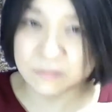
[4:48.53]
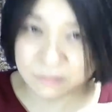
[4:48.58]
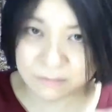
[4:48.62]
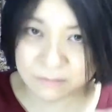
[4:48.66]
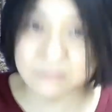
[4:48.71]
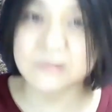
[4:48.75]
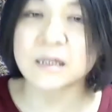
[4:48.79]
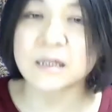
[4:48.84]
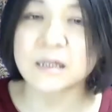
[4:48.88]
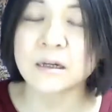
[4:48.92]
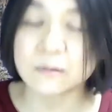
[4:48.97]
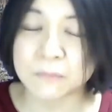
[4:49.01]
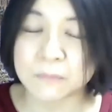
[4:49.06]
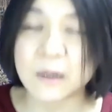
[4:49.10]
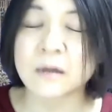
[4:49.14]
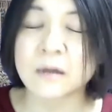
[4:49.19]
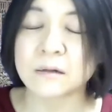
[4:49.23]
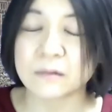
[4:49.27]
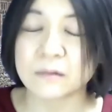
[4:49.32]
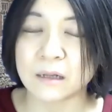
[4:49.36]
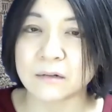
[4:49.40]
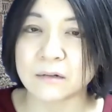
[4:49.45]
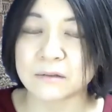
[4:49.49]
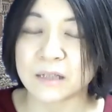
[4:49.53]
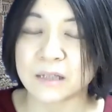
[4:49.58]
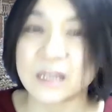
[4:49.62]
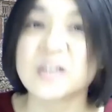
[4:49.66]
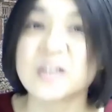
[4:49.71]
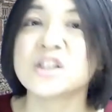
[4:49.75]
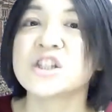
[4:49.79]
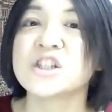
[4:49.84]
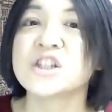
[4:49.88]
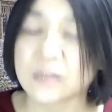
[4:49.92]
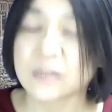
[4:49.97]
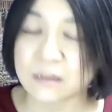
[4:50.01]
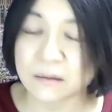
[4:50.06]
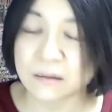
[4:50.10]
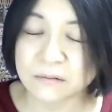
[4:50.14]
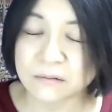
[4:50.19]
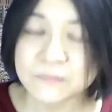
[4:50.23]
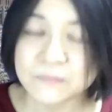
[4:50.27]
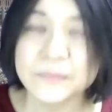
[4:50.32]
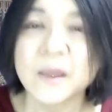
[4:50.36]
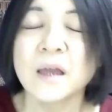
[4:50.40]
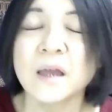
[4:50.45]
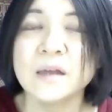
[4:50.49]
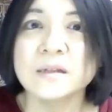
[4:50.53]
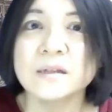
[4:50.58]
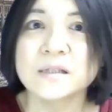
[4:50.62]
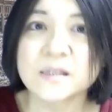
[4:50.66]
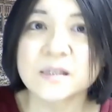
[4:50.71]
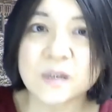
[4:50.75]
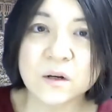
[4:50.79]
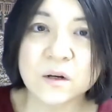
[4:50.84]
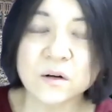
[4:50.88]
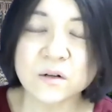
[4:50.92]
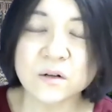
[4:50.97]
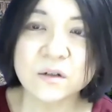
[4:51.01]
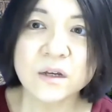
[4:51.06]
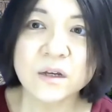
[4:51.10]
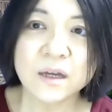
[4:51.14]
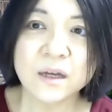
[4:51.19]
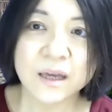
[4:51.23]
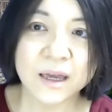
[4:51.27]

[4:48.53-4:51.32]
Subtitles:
legal background in general. So,